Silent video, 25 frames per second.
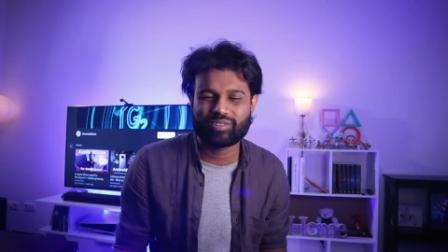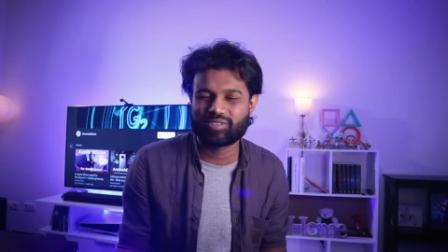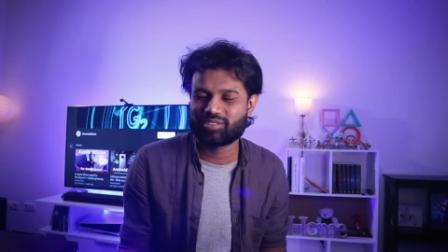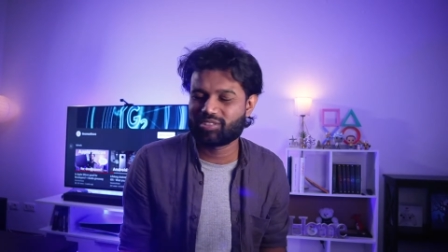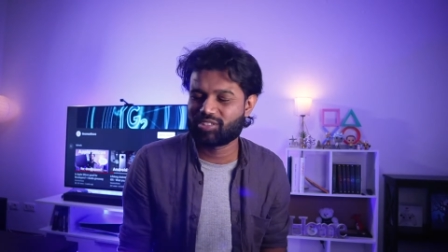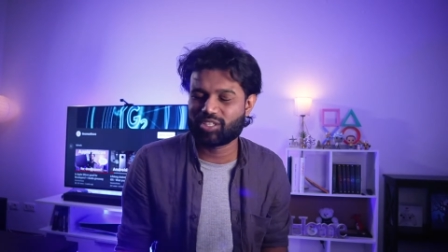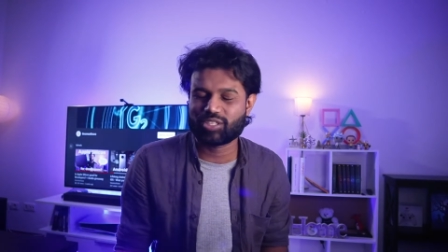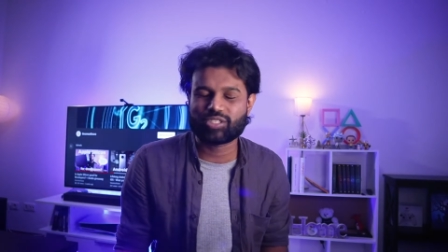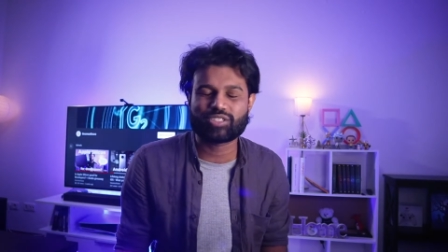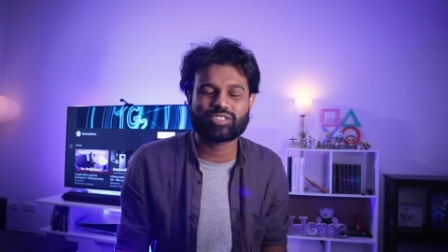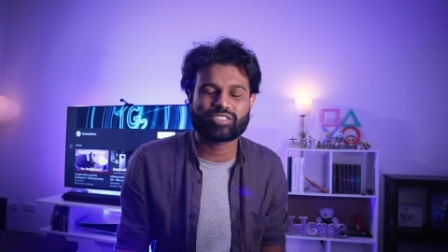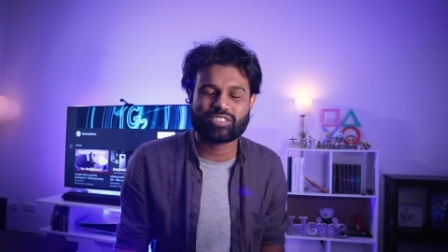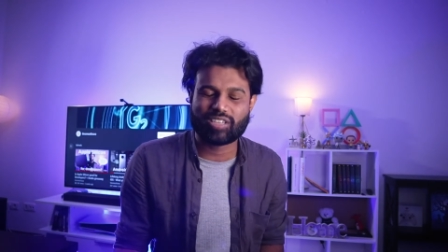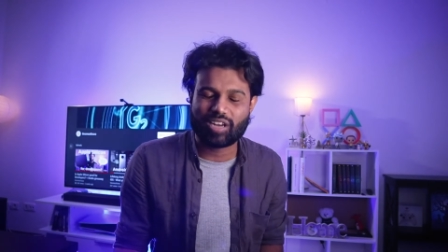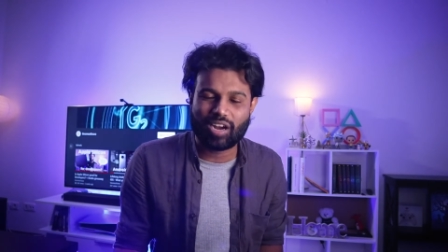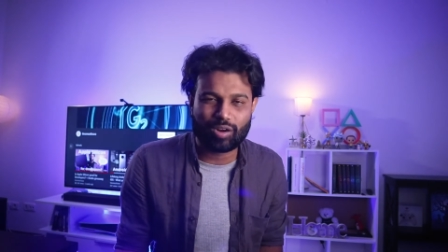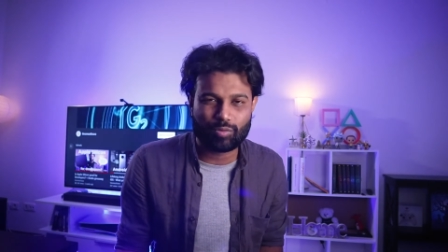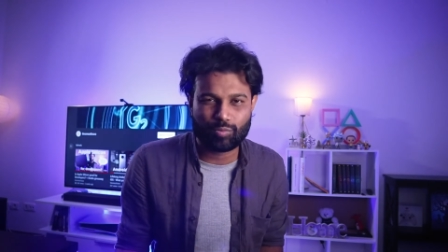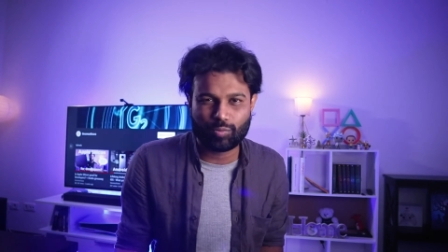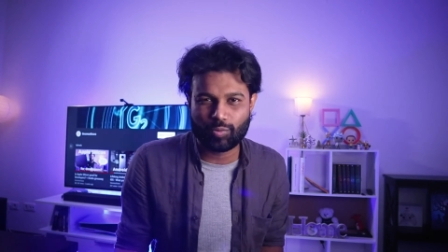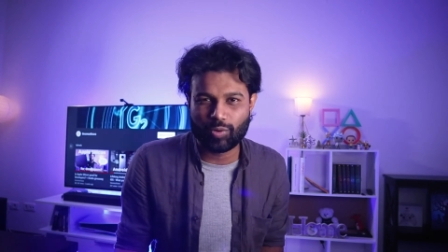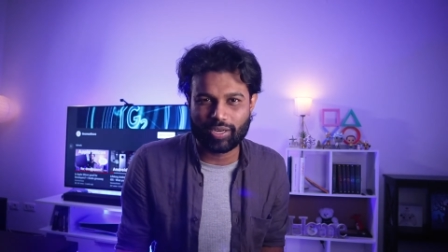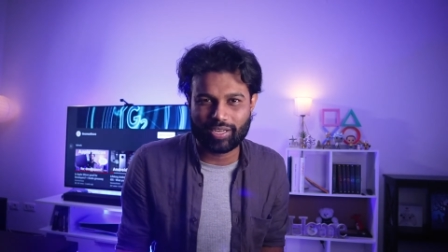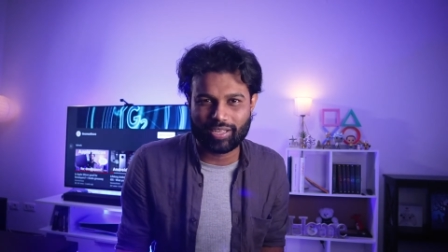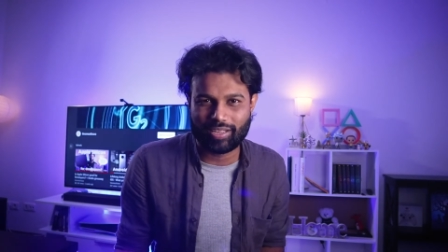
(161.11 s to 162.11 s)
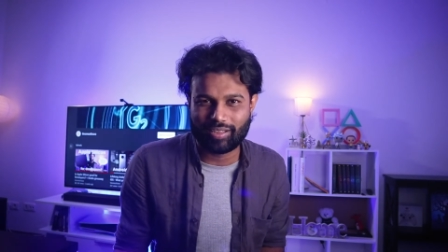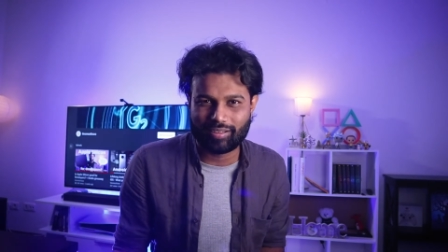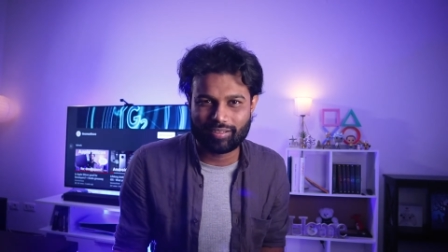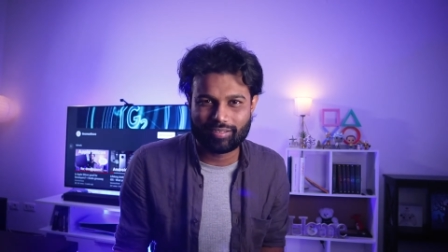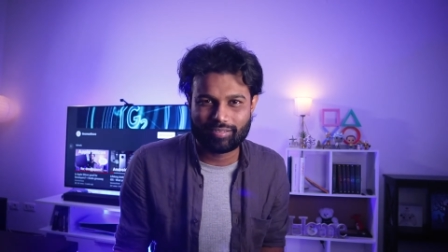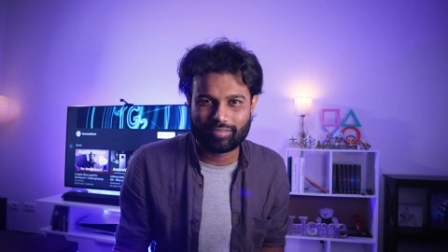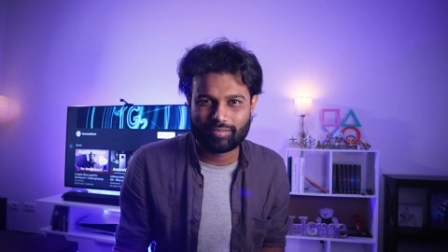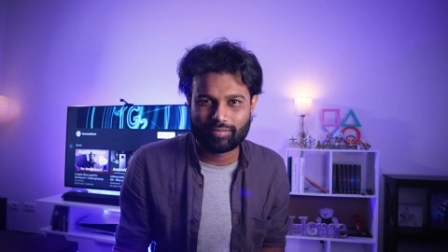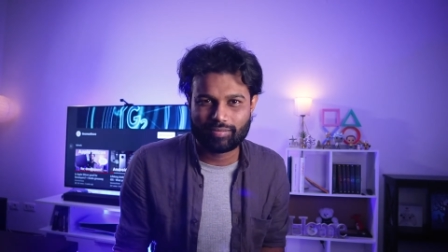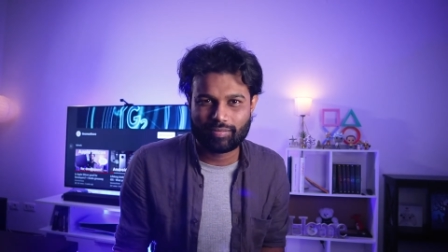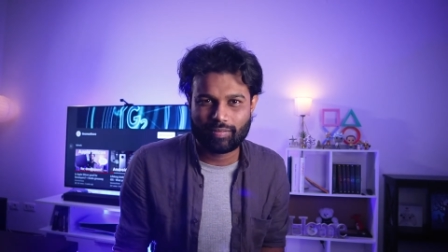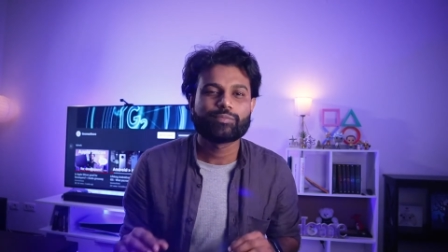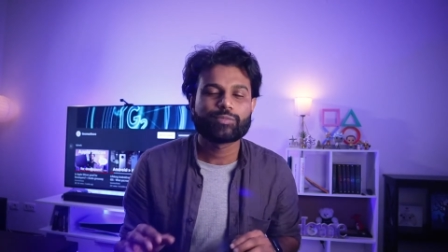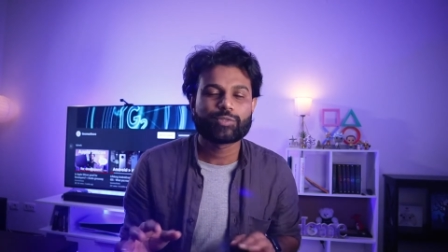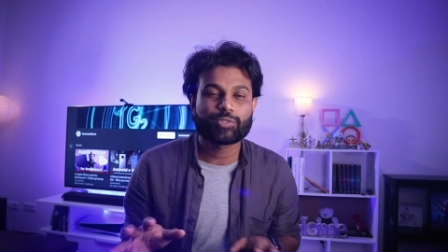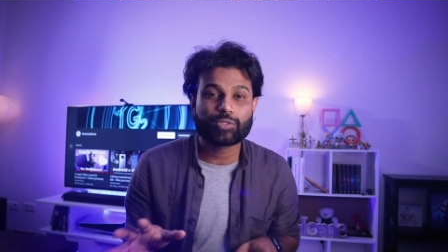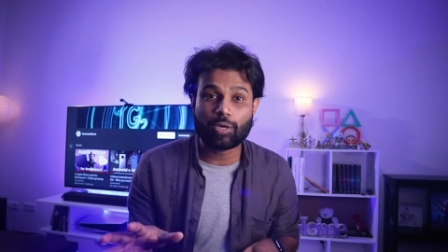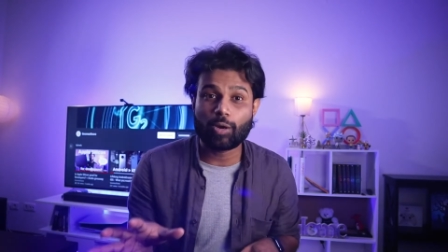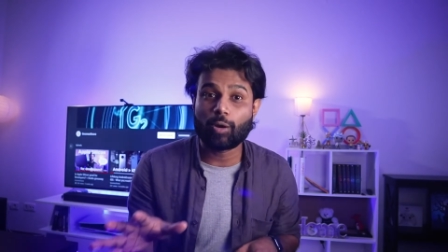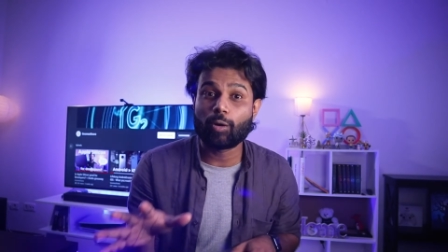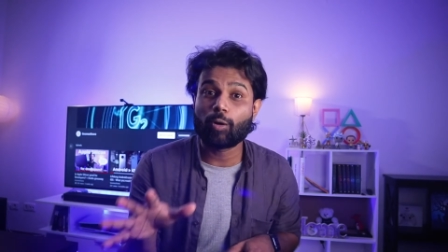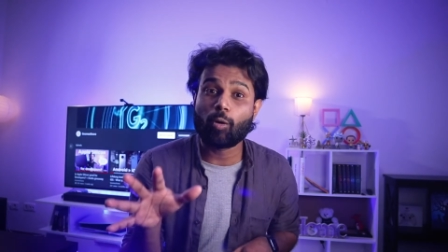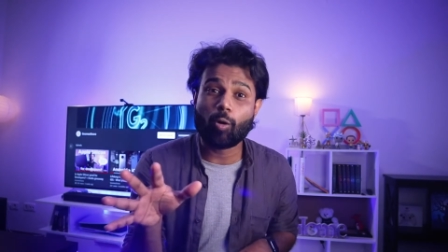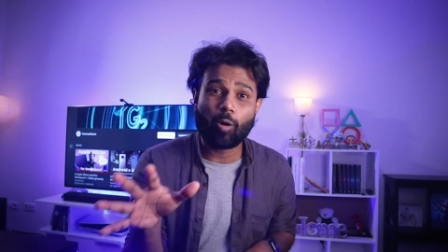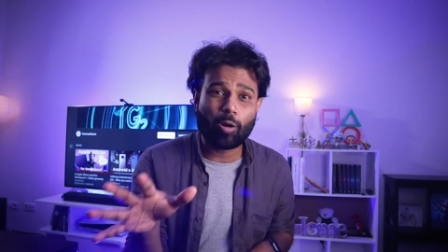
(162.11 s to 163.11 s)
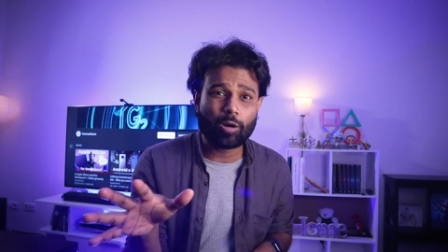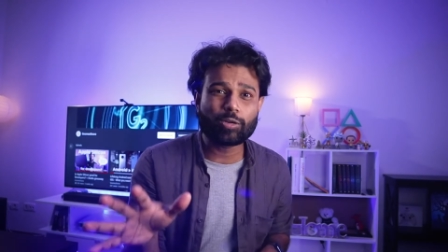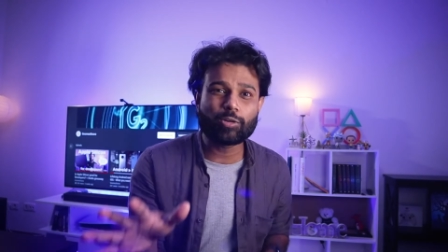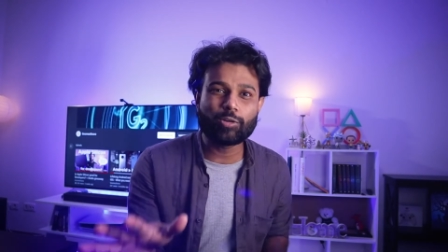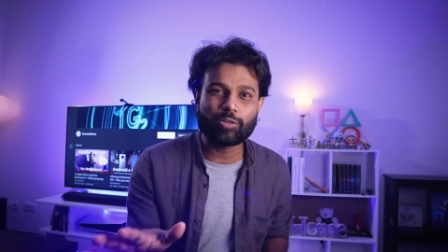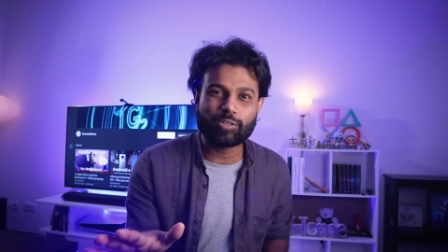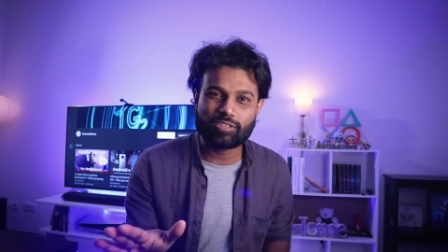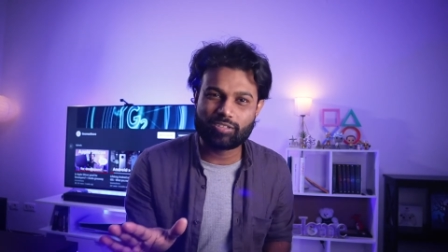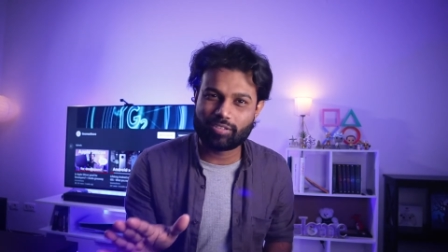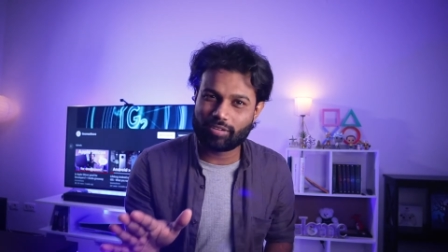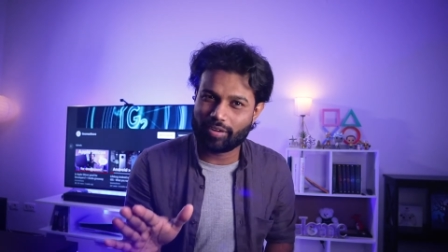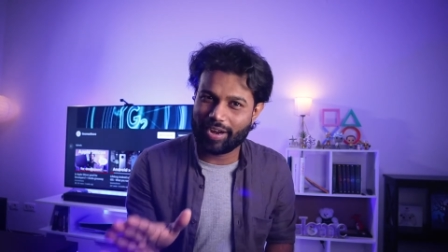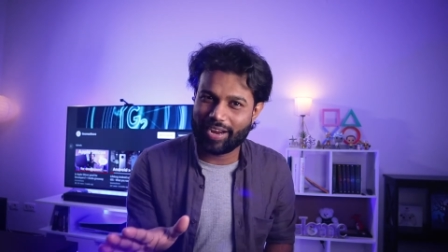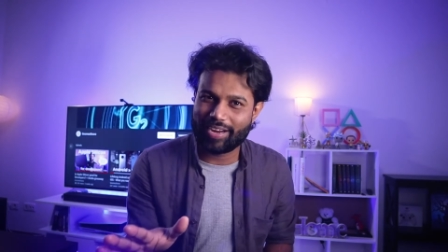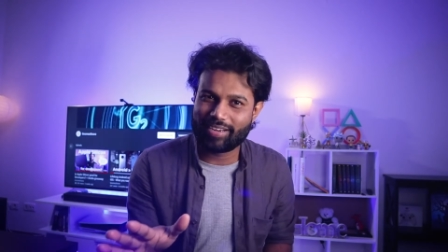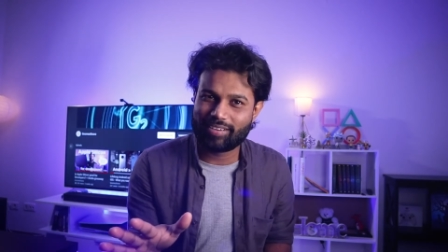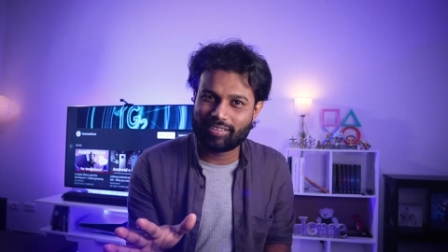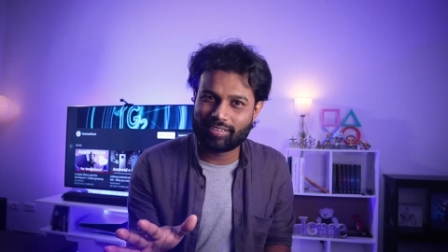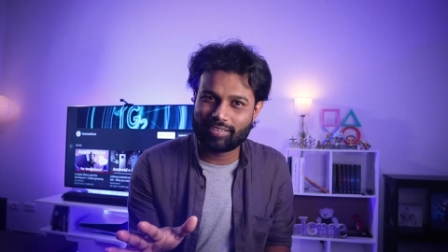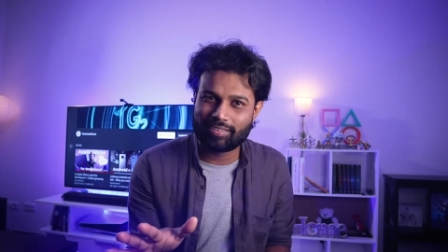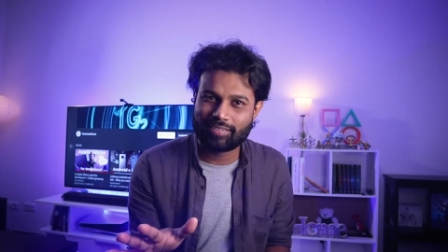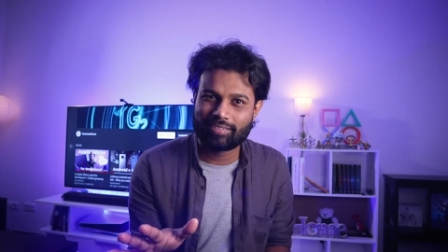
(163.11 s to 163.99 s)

just start working. So all good, right?